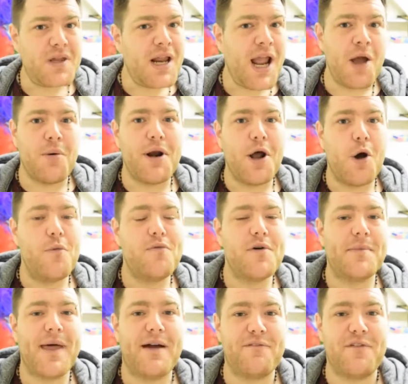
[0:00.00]
I went home
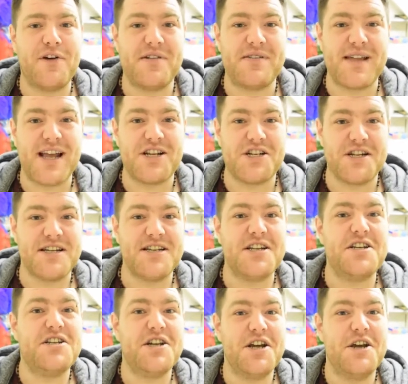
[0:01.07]
from that first session
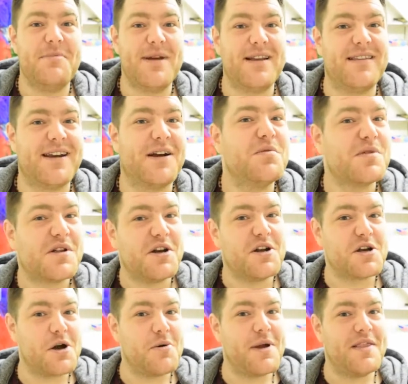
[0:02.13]
determined that I was going
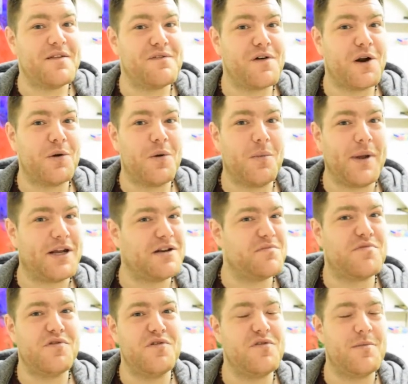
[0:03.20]
to go in the following week to
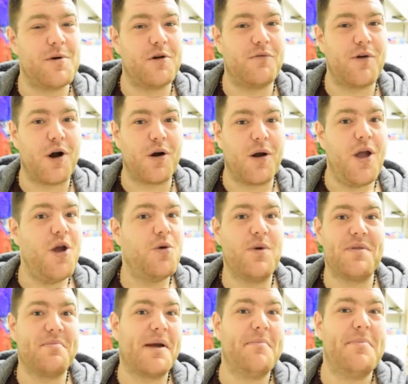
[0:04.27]
prove them all wrong
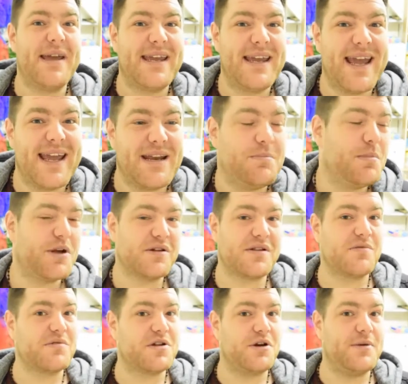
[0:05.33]
with my big gain, because I
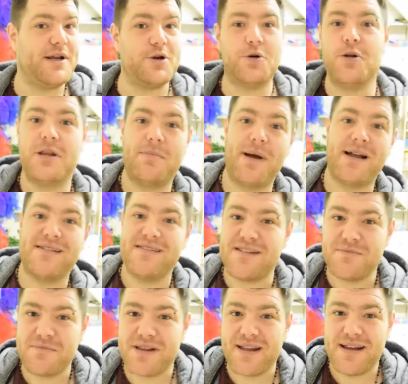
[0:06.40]
was going to eat all the pasta
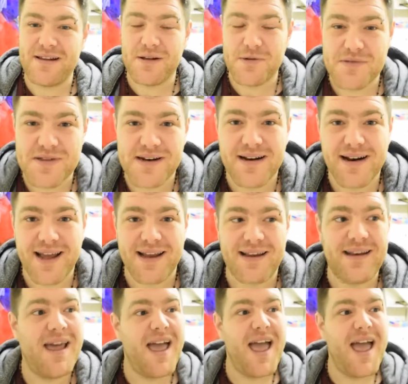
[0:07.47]
and potatoes that I liked.